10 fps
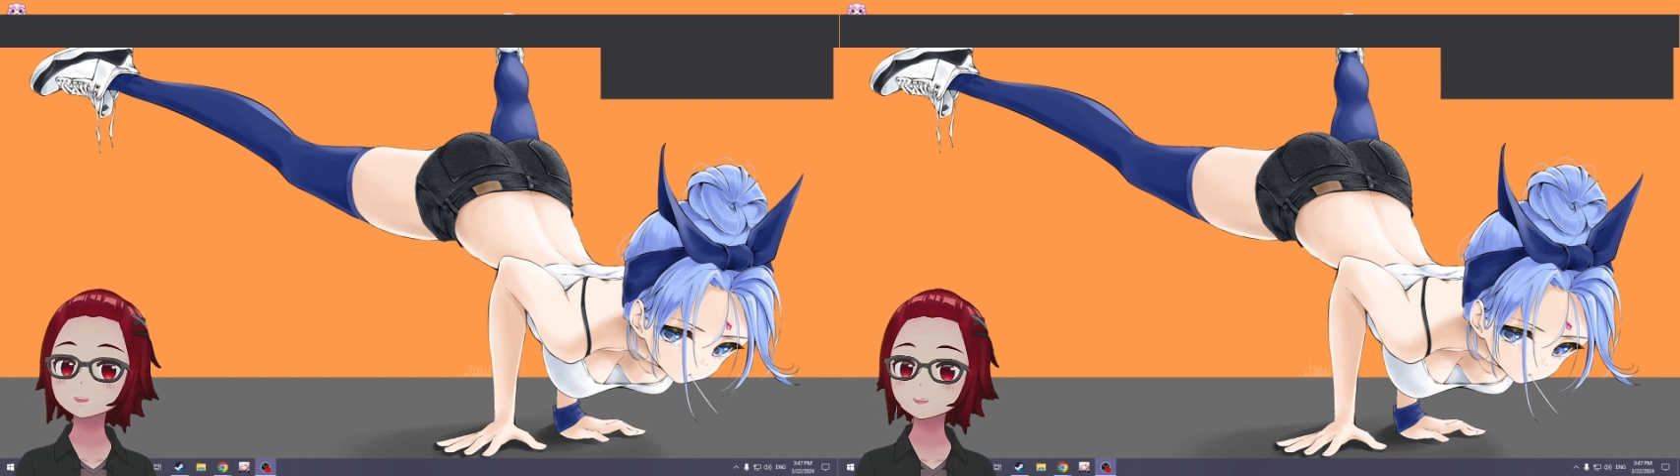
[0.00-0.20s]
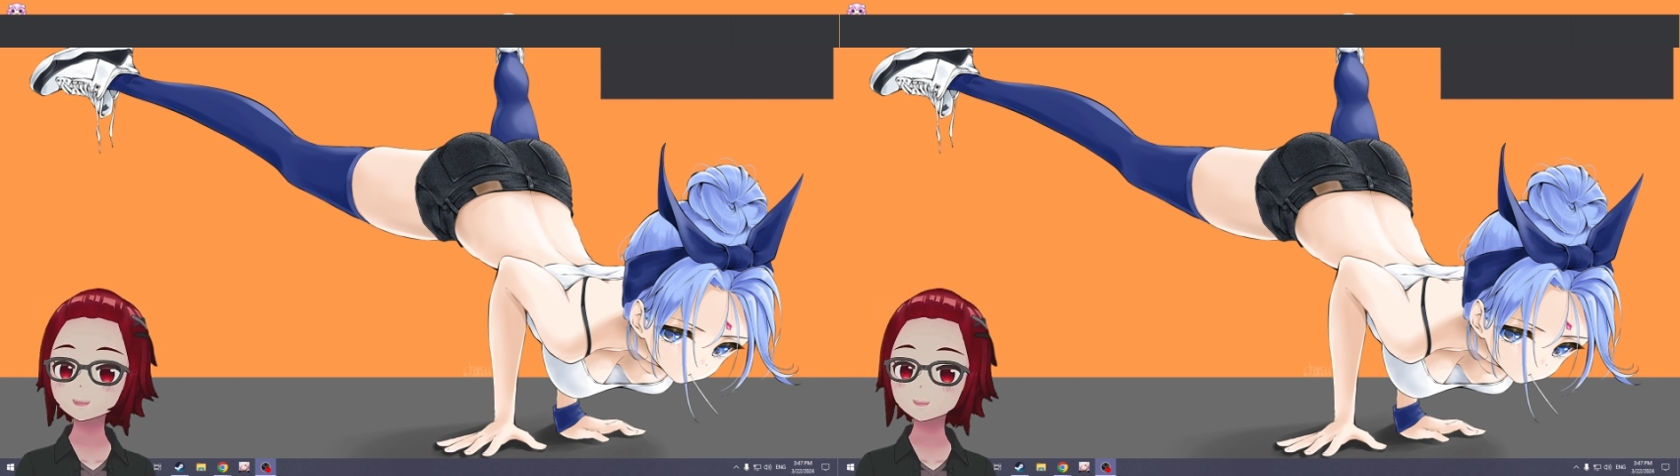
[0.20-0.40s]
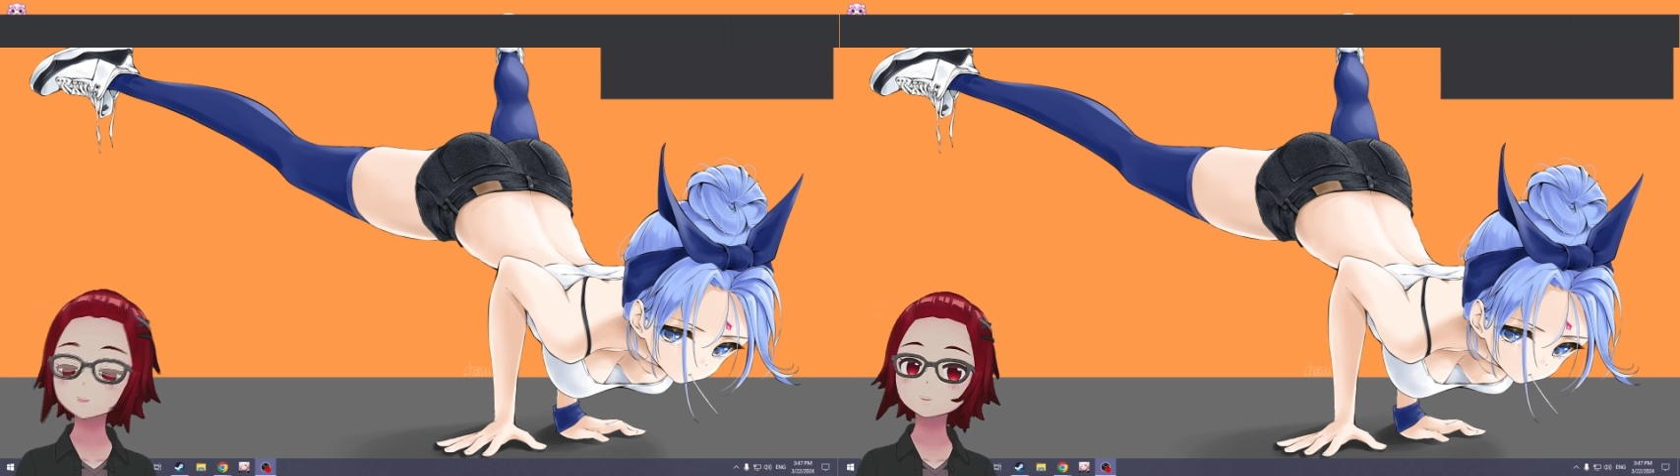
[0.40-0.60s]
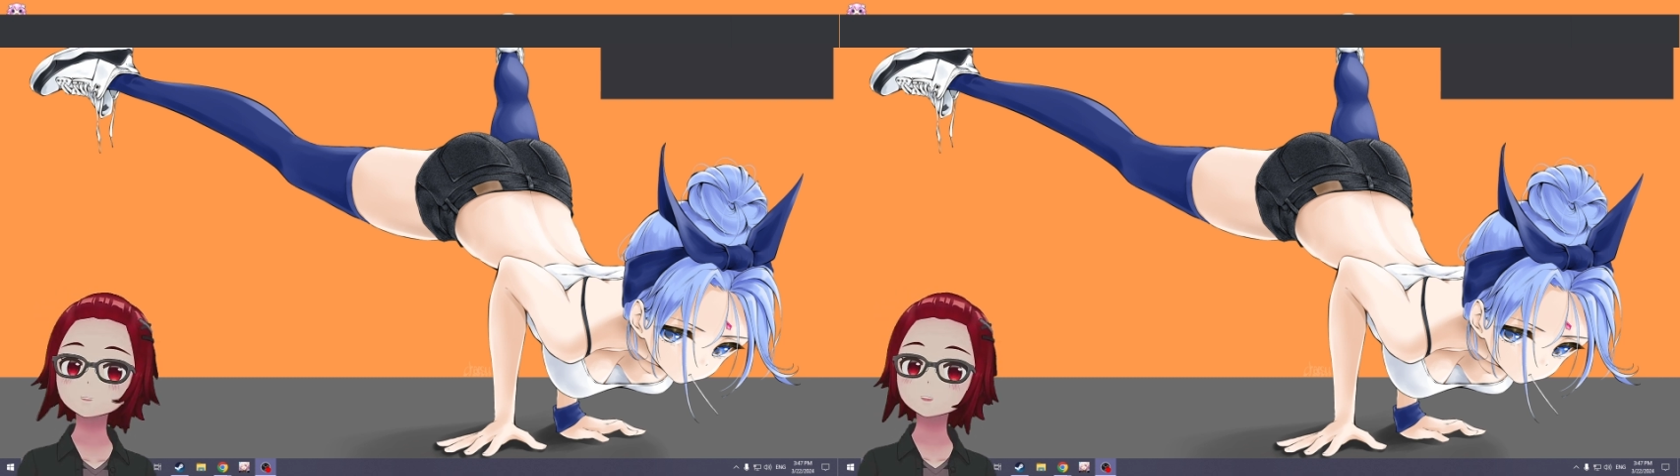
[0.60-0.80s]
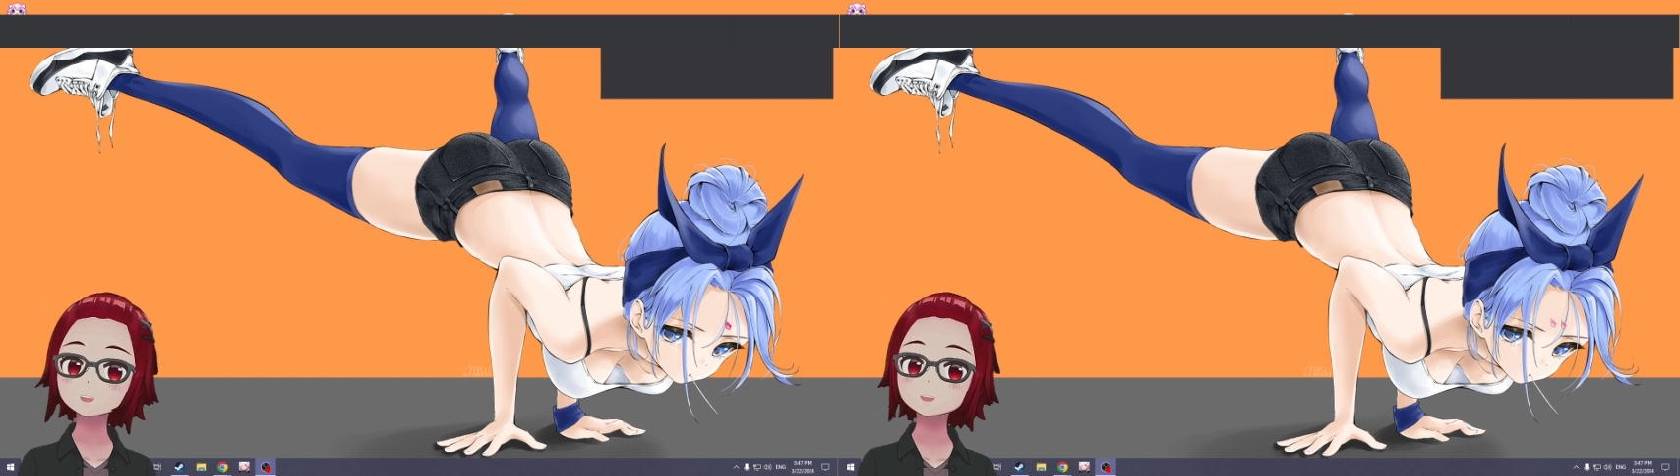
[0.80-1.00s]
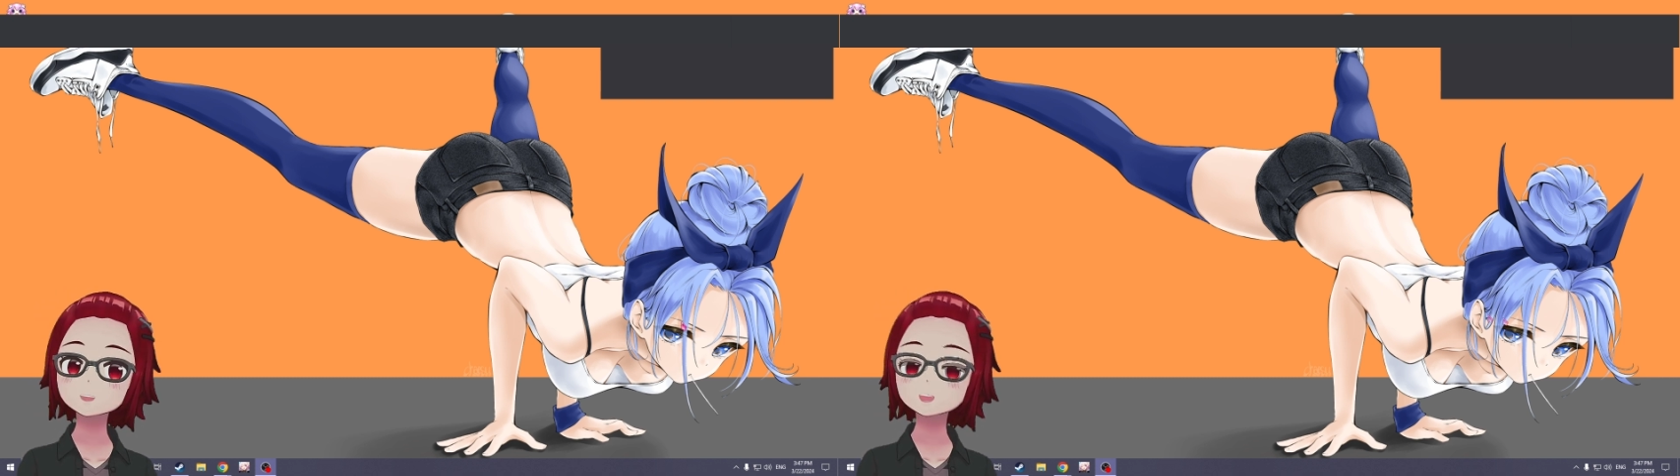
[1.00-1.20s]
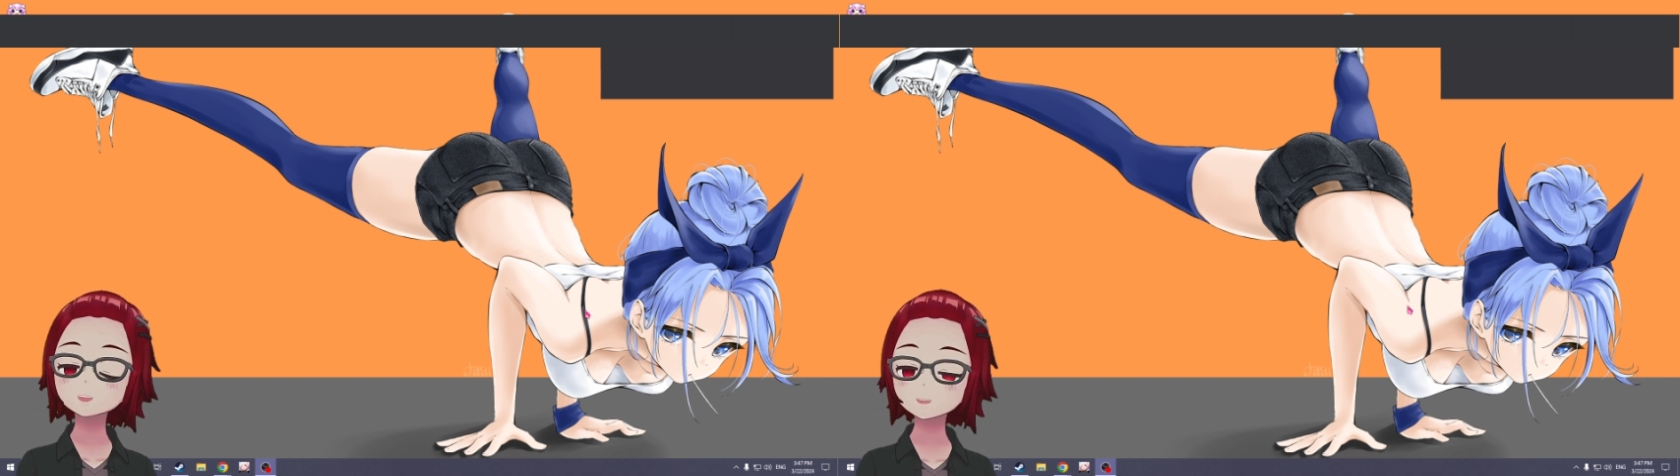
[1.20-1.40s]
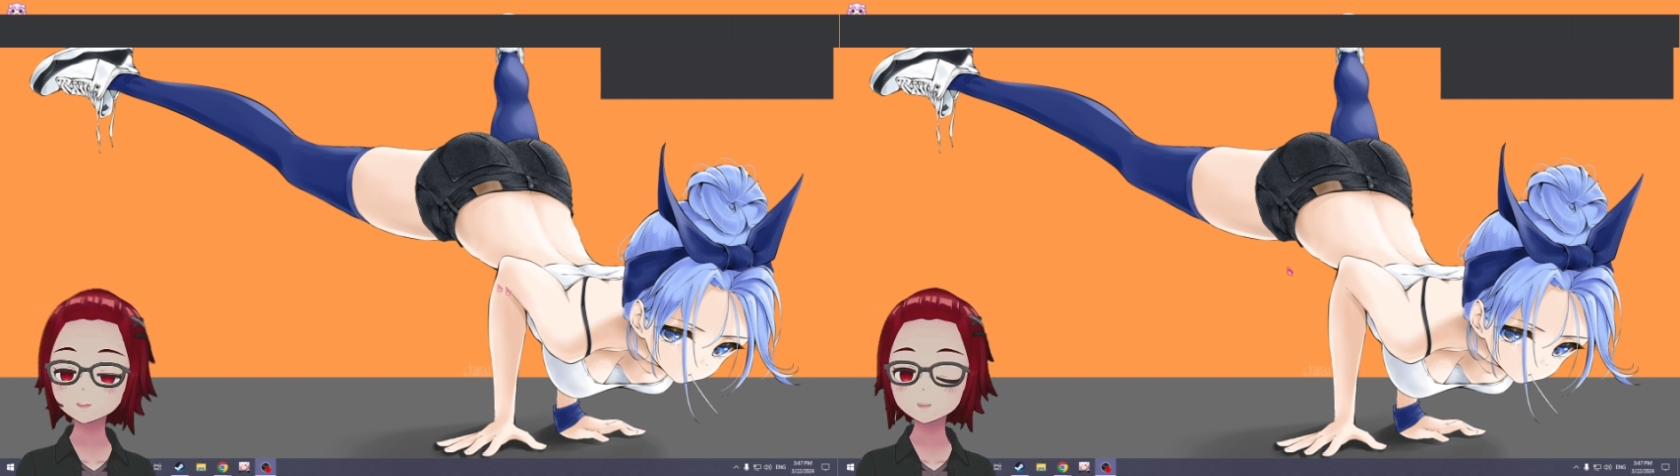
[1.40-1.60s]
I guess I should say, because
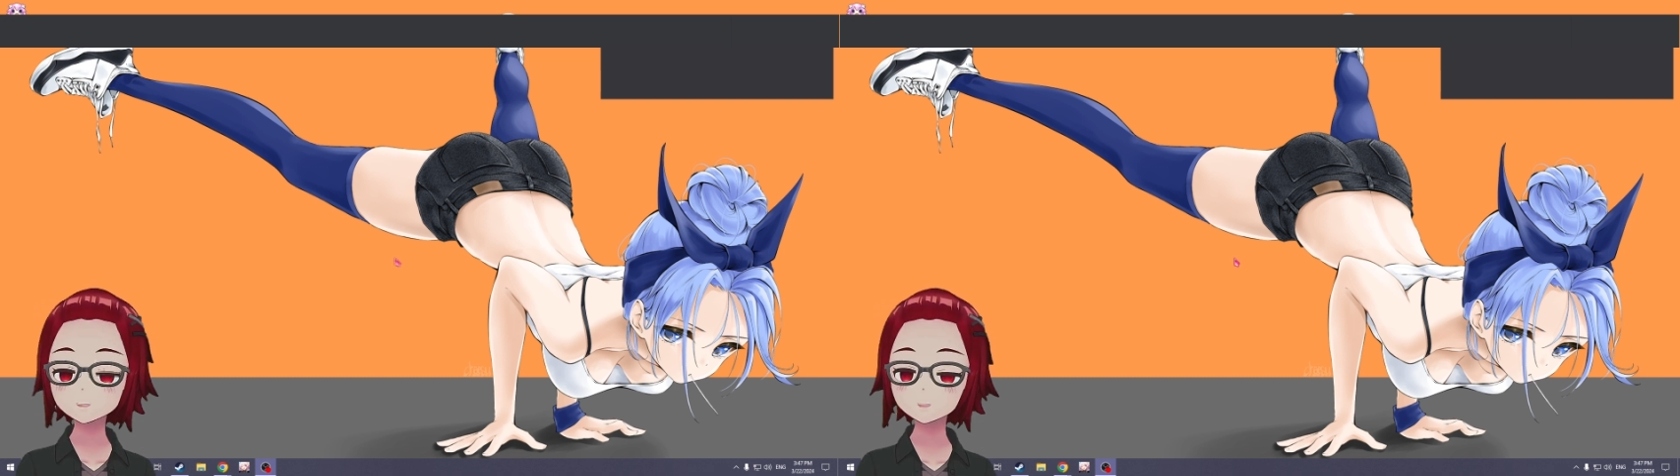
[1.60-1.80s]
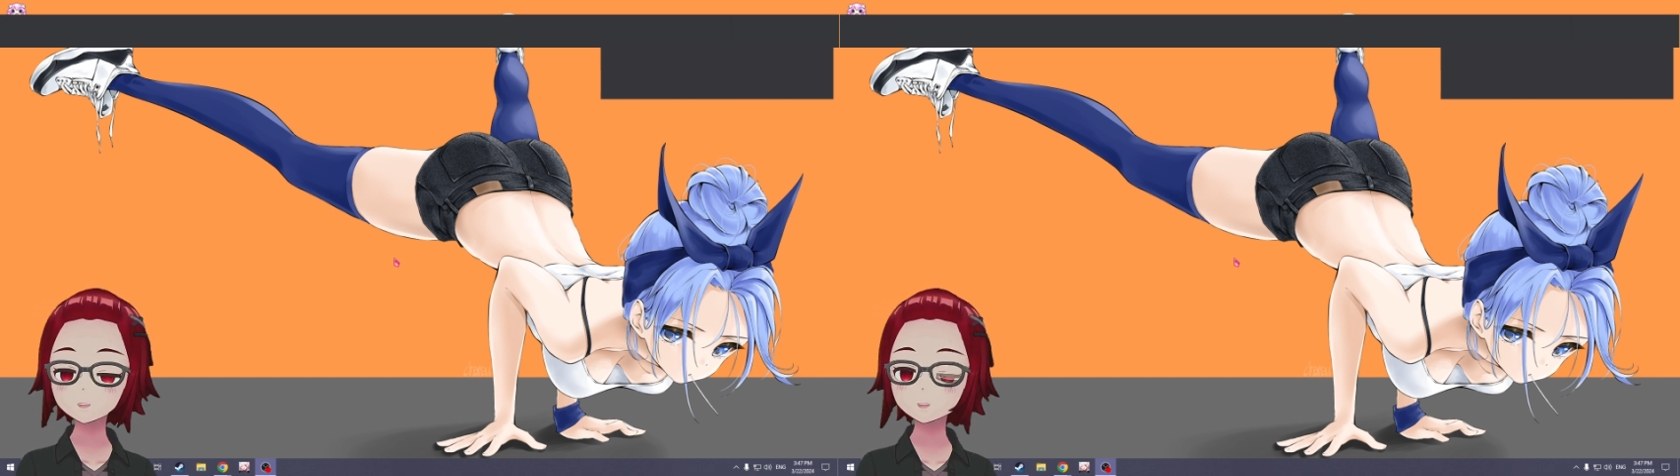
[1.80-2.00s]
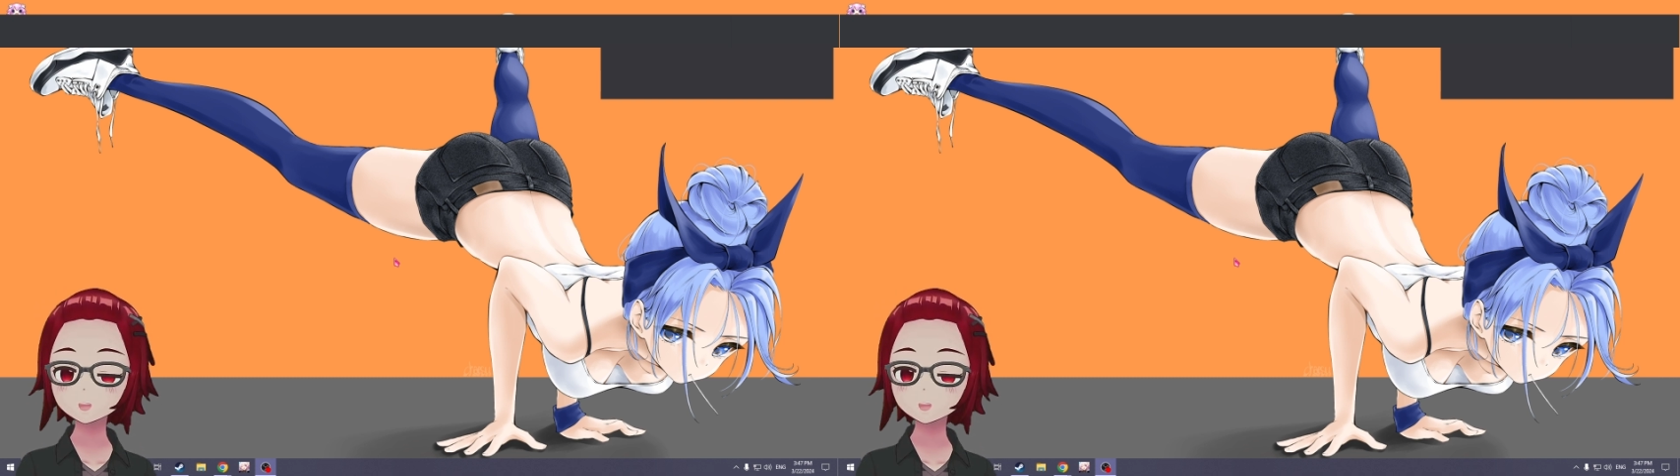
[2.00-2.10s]
he doesn't really do other